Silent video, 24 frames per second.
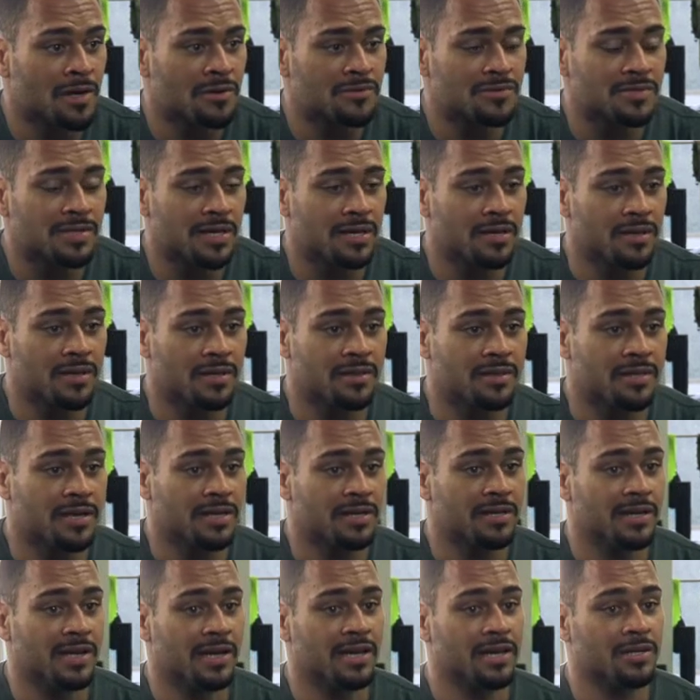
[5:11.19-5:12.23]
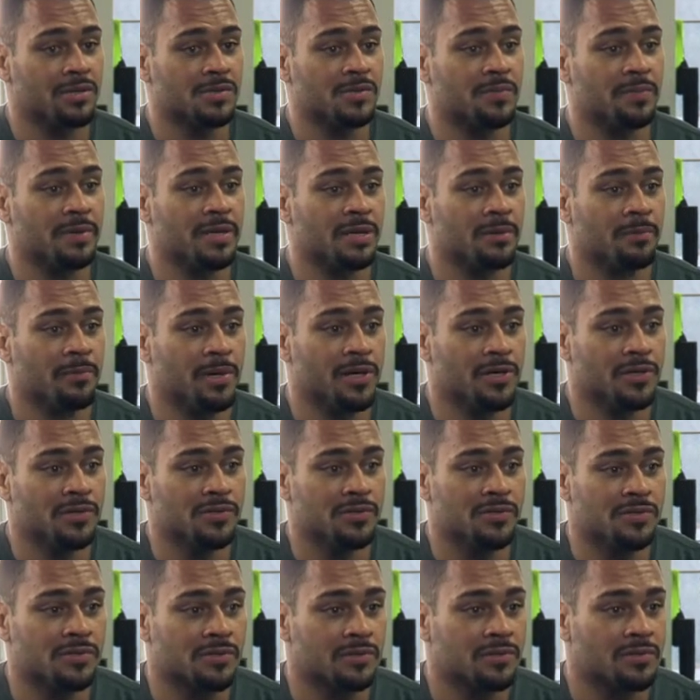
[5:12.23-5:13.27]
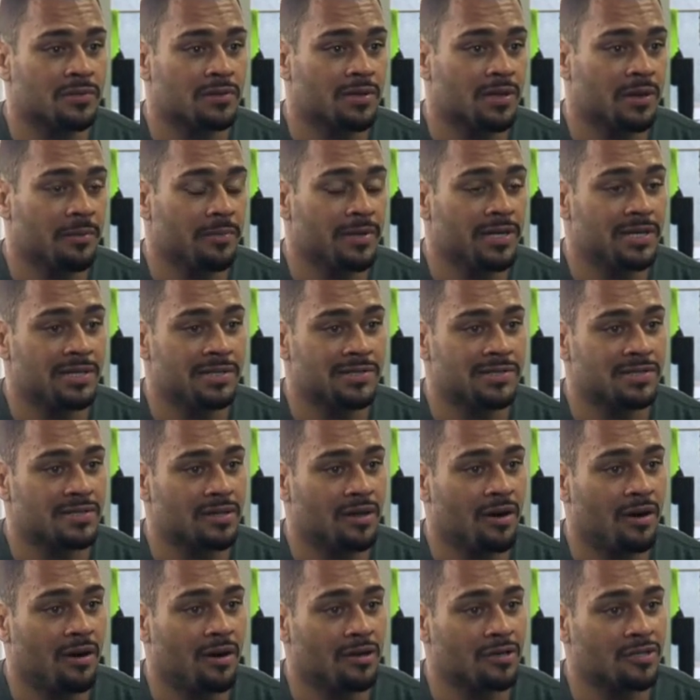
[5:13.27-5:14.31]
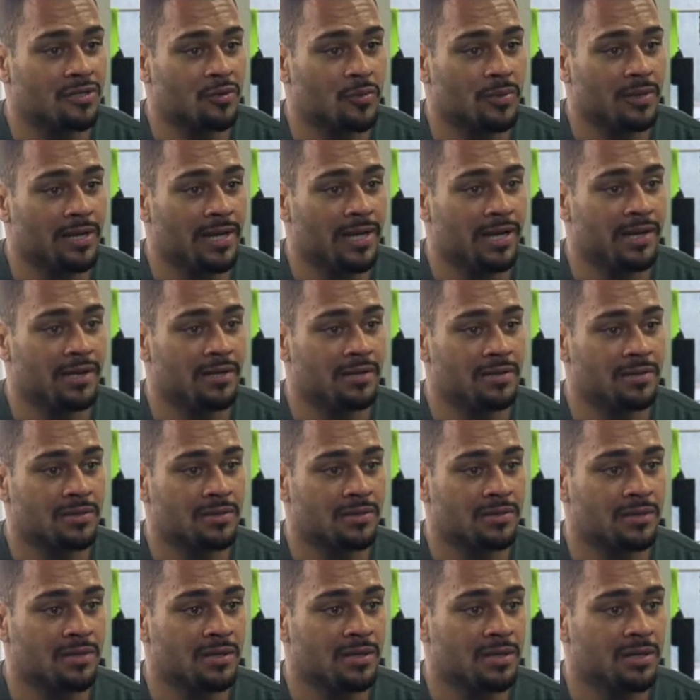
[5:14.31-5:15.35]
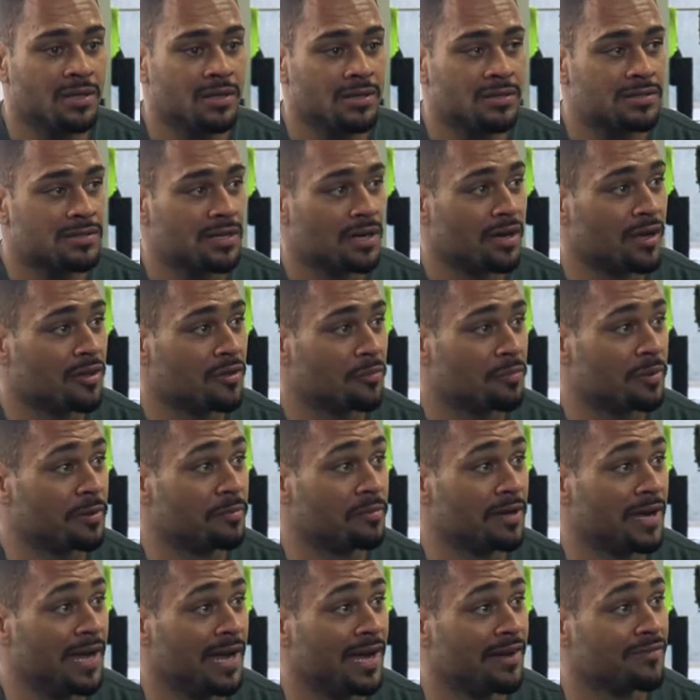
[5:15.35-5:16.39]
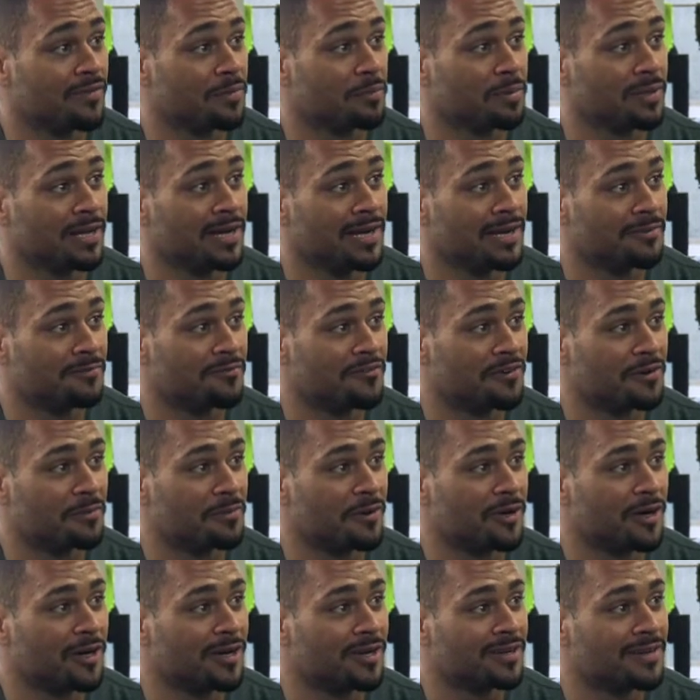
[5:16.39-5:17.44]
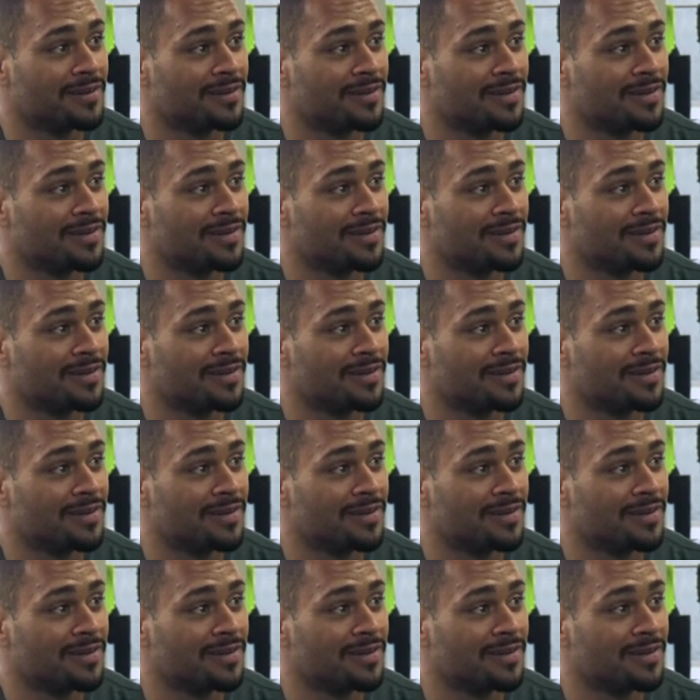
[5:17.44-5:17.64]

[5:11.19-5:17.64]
would say the thing that helps me the most, I mean, it's hard to relate to other people that haven't played football.